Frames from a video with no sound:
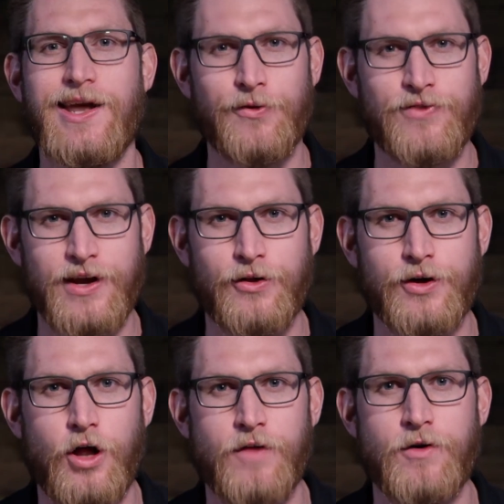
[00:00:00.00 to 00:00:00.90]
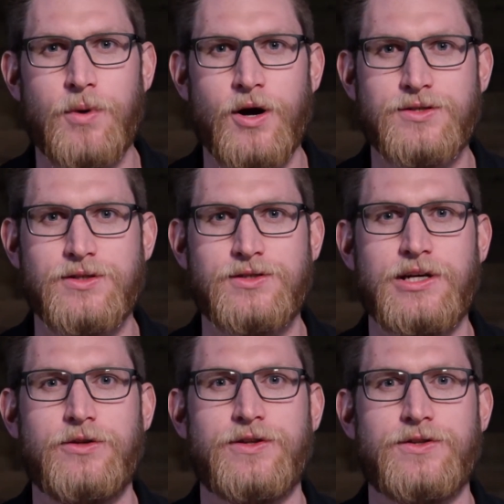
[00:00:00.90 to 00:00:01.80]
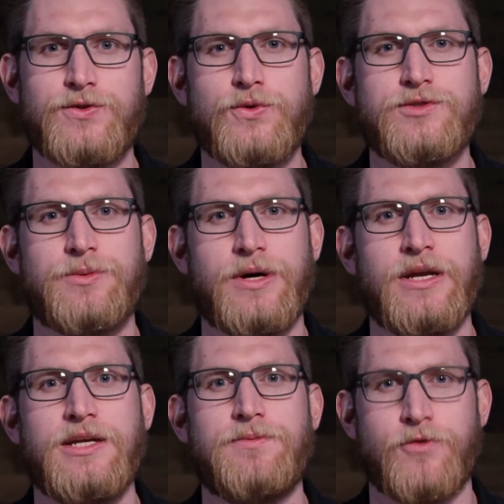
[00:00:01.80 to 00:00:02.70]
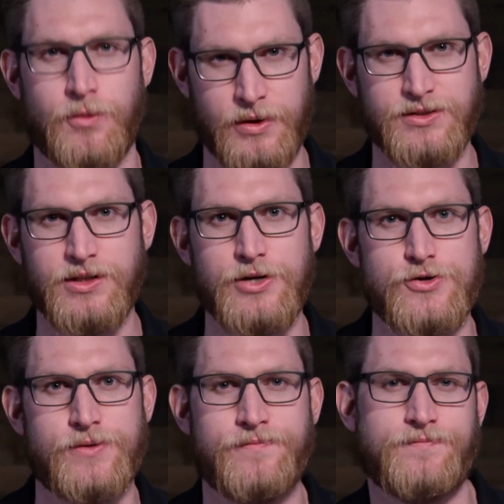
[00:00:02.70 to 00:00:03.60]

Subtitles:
Now let's take a look at all of our parts. Let's take a look at the tools that we're going to need to perform our installation.